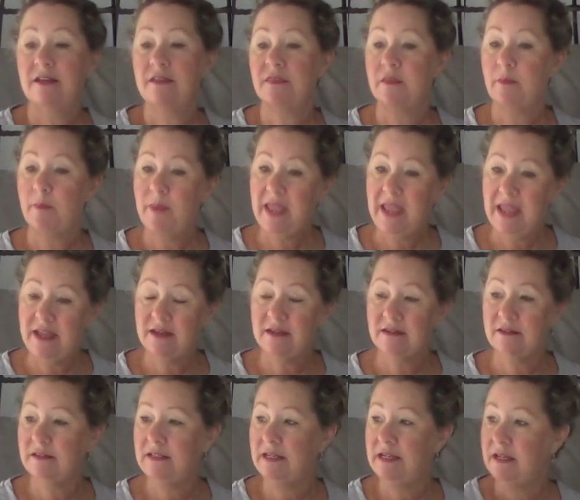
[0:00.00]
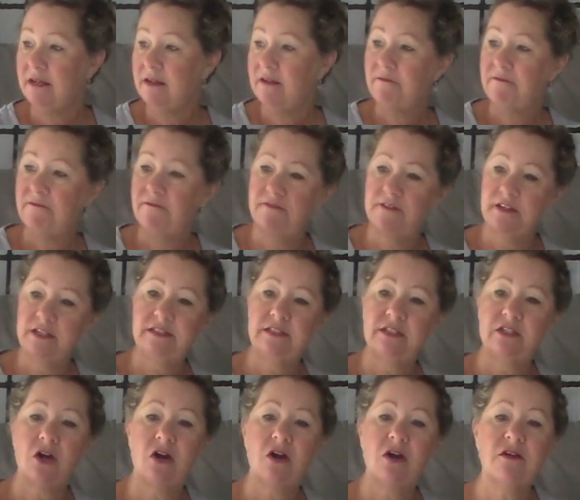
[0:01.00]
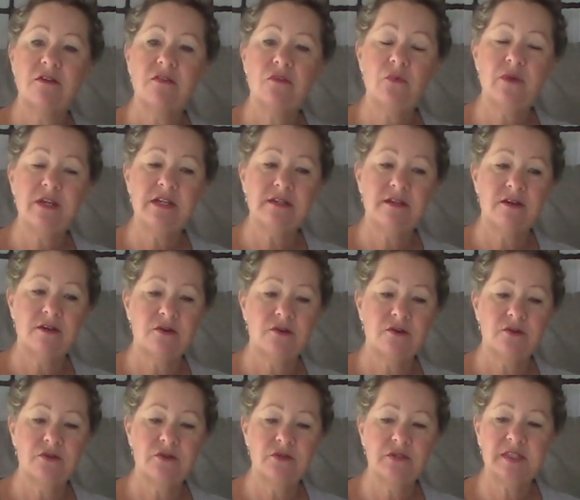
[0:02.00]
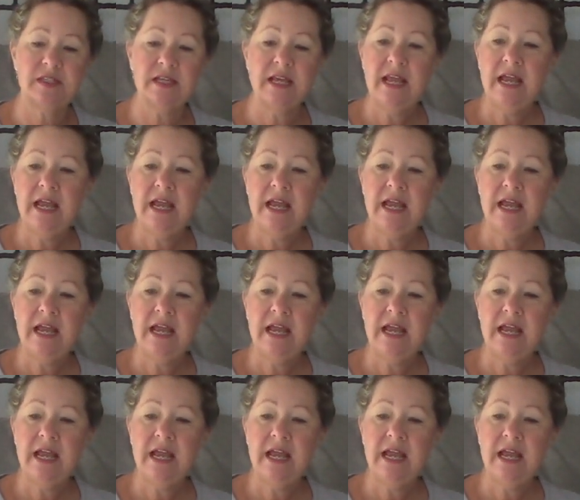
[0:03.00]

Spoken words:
the paneling, fixed all the windows.